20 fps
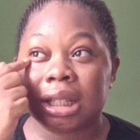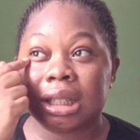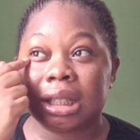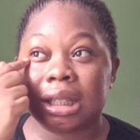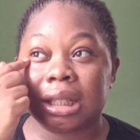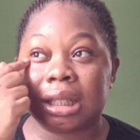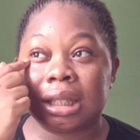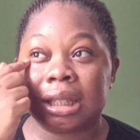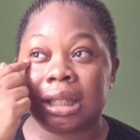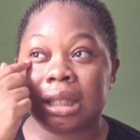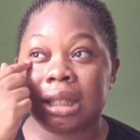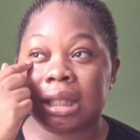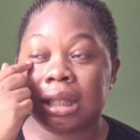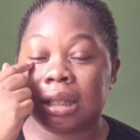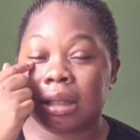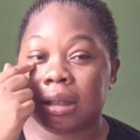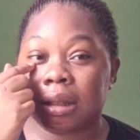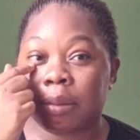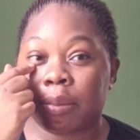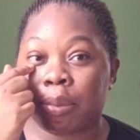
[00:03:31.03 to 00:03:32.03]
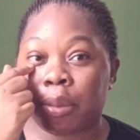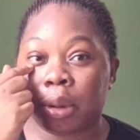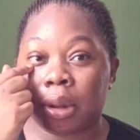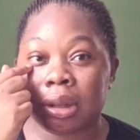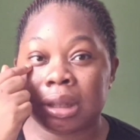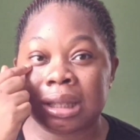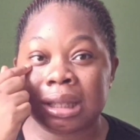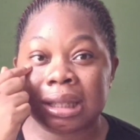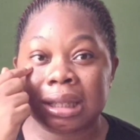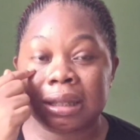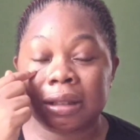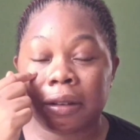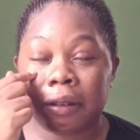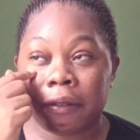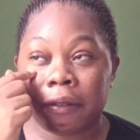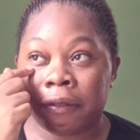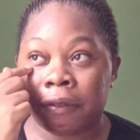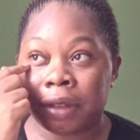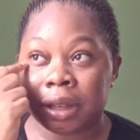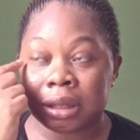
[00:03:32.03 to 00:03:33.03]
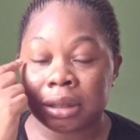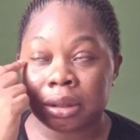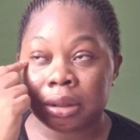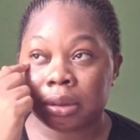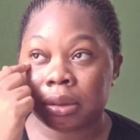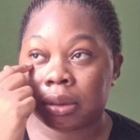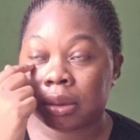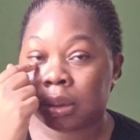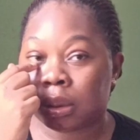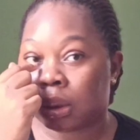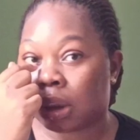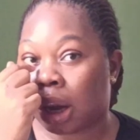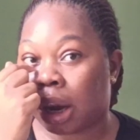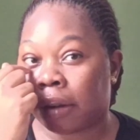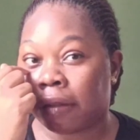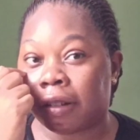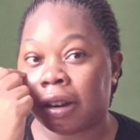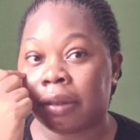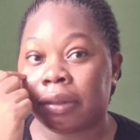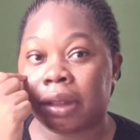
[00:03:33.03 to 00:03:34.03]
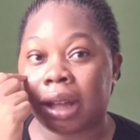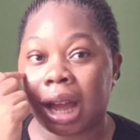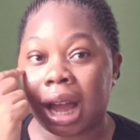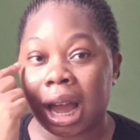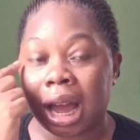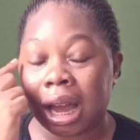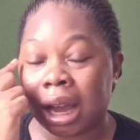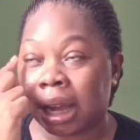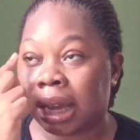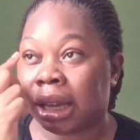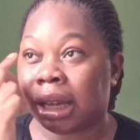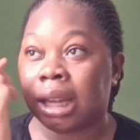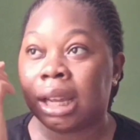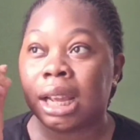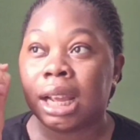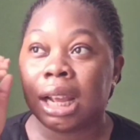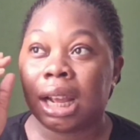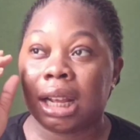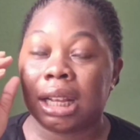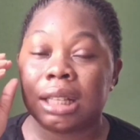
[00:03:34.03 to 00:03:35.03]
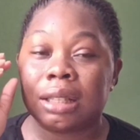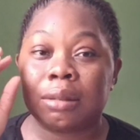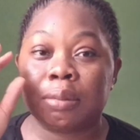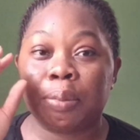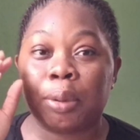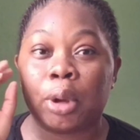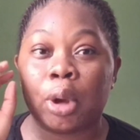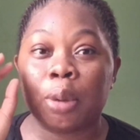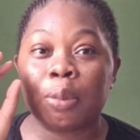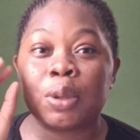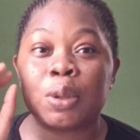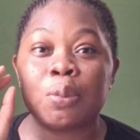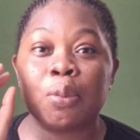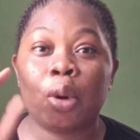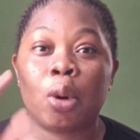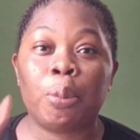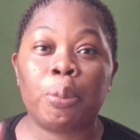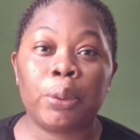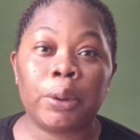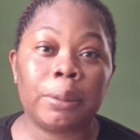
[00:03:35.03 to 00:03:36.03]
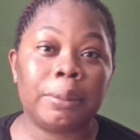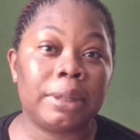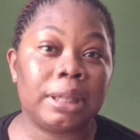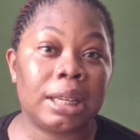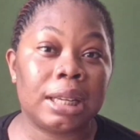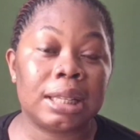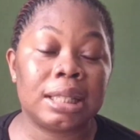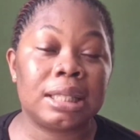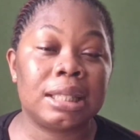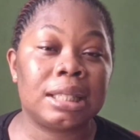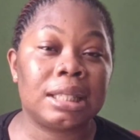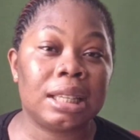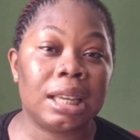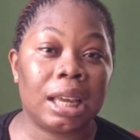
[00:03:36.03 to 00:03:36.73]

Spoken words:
the blood vessels around the eye, it becomes more prominent.